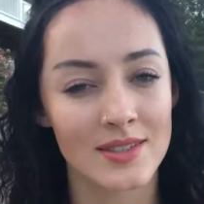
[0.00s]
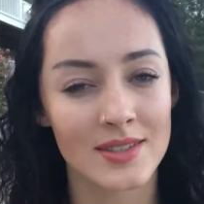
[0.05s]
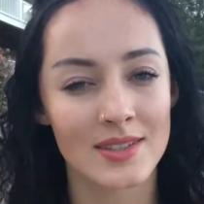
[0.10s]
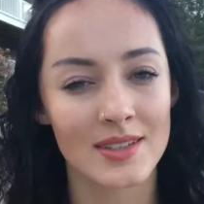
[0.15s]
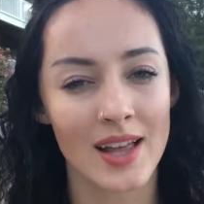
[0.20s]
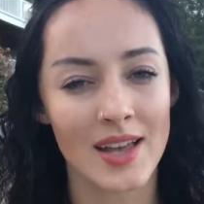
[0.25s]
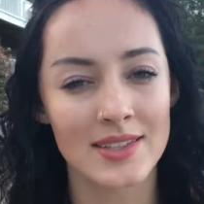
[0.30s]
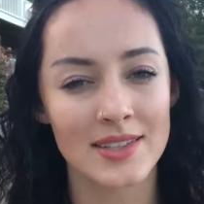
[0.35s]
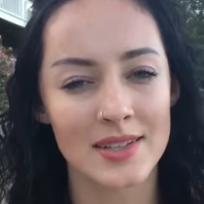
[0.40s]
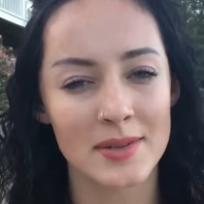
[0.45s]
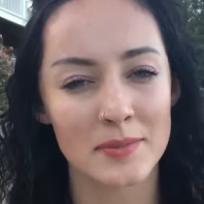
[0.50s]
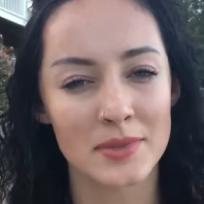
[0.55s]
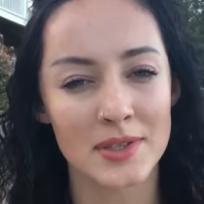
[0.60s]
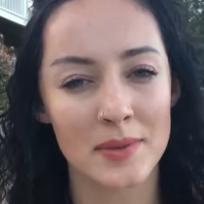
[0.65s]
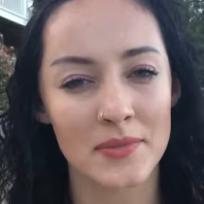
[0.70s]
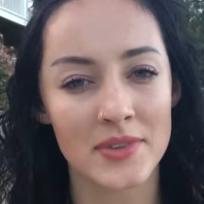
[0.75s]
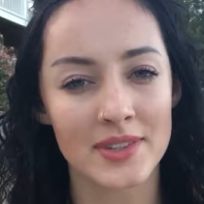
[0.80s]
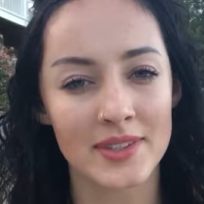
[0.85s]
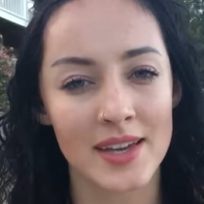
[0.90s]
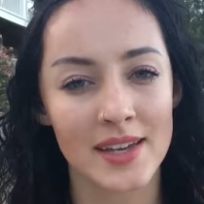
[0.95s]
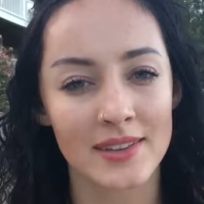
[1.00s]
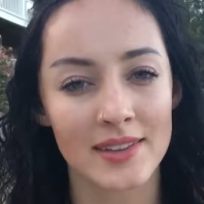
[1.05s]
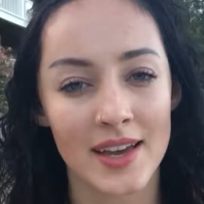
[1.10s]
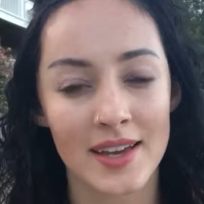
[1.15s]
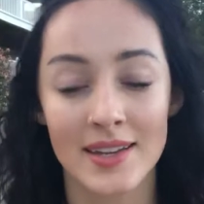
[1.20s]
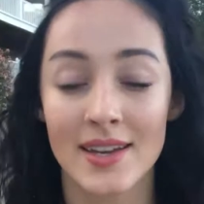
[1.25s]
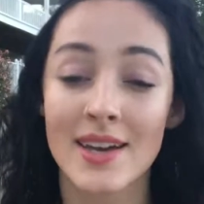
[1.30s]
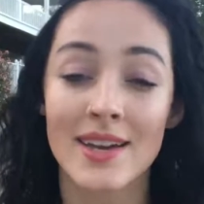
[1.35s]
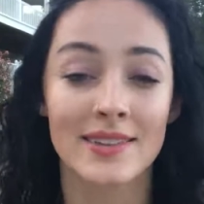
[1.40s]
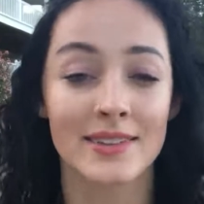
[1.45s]
His last name, something like
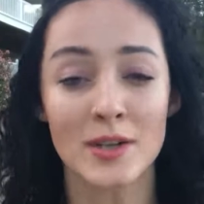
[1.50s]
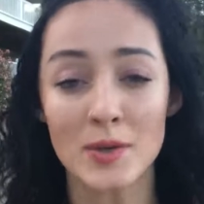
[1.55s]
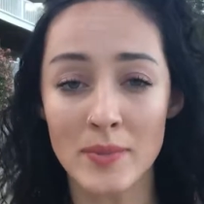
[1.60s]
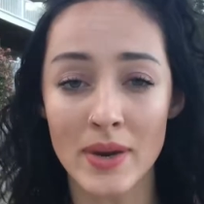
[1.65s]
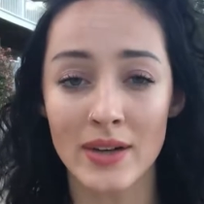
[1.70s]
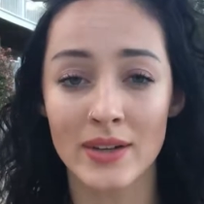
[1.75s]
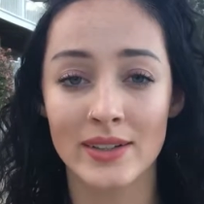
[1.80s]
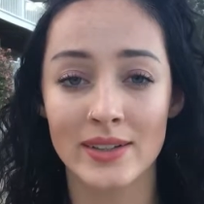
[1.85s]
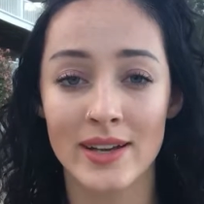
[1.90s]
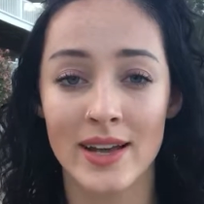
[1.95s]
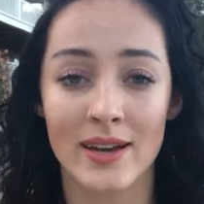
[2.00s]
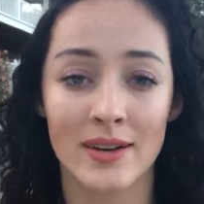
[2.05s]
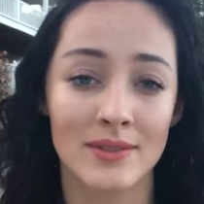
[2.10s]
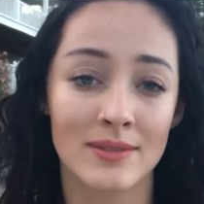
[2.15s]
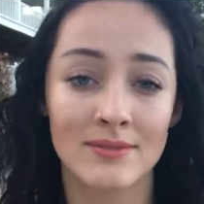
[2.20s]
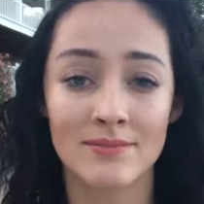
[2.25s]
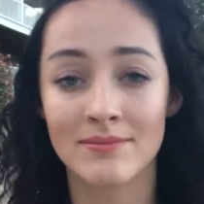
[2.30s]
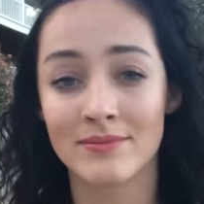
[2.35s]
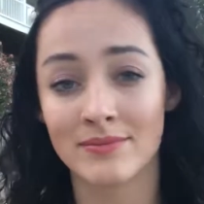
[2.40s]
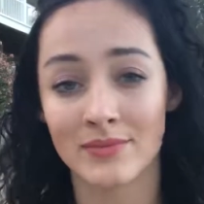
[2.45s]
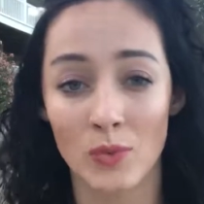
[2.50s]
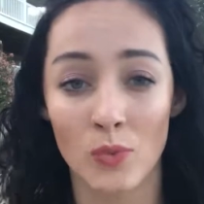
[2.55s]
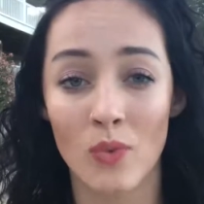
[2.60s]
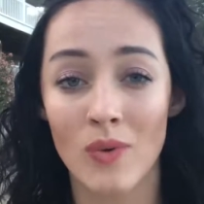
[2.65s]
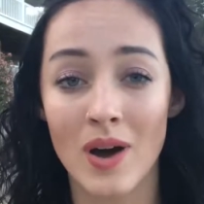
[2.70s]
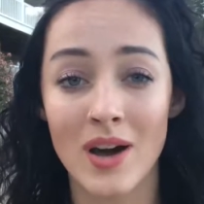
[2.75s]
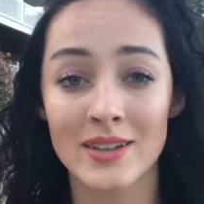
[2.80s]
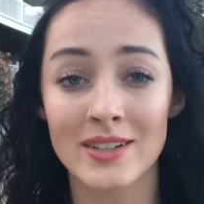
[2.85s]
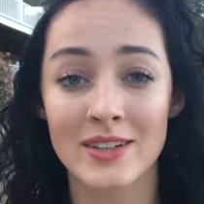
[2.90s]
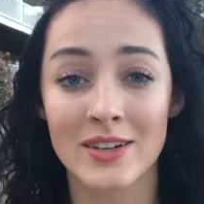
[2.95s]
that. They're married now.
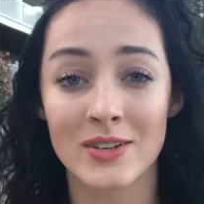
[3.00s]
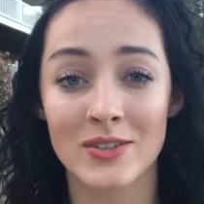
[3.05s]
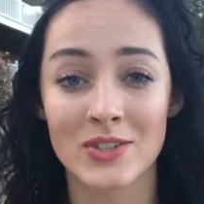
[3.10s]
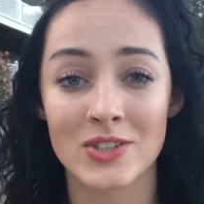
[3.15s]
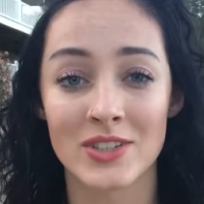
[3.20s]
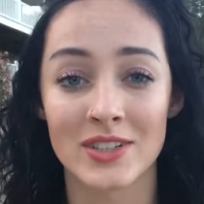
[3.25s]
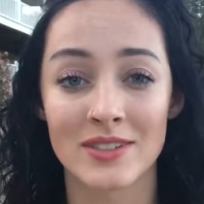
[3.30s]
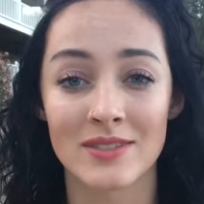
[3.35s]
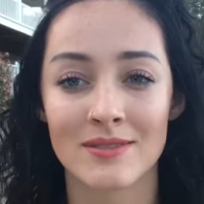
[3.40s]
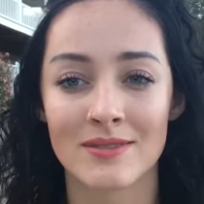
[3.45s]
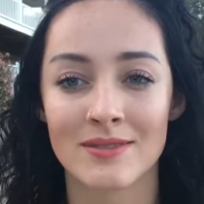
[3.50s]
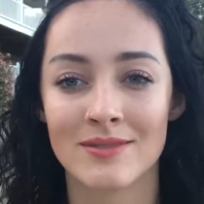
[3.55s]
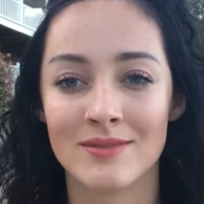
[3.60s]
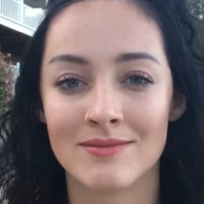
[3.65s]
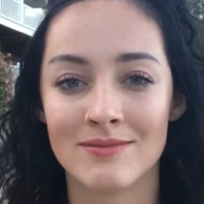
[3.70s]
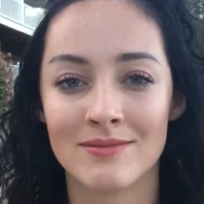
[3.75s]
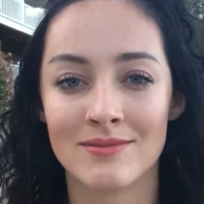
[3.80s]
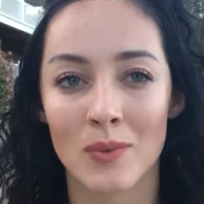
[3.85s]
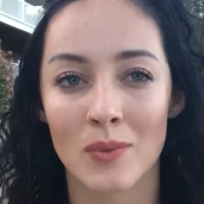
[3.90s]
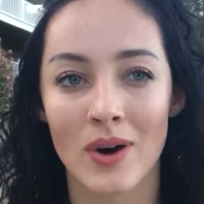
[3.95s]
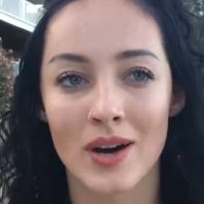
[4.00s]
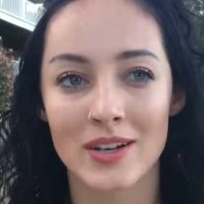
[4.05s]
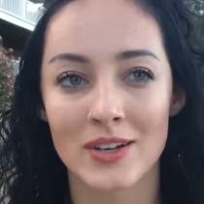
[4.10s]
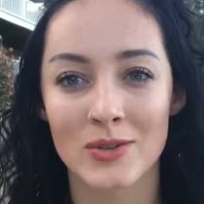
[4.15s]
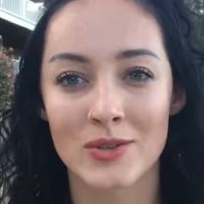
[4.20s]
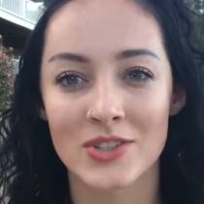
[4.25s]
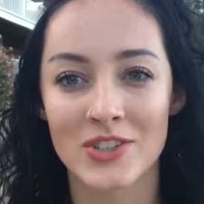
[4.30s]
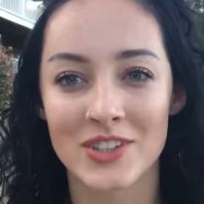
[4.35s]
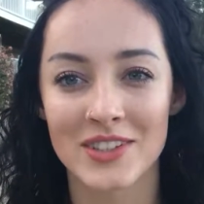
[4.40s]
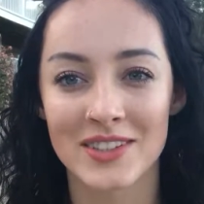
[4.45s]
Juan and Ocean.
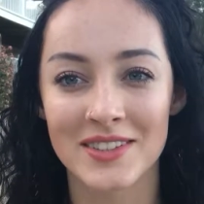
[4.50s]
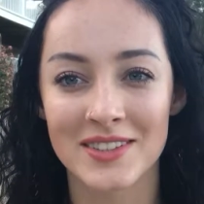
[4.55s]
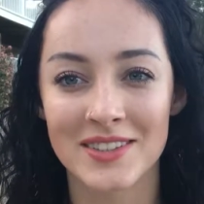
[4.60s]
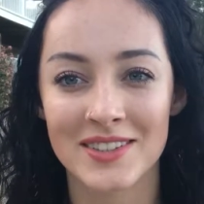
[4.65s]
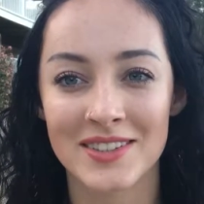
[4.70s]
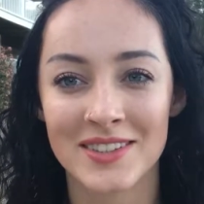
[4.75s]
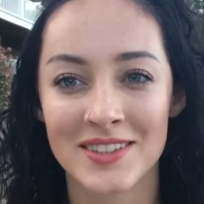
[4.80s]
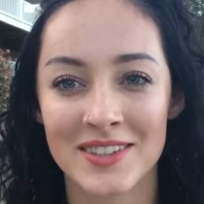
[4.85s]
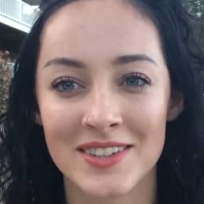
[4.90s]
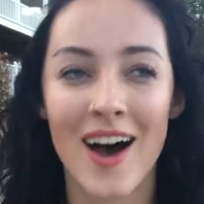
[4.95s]
OneOcean.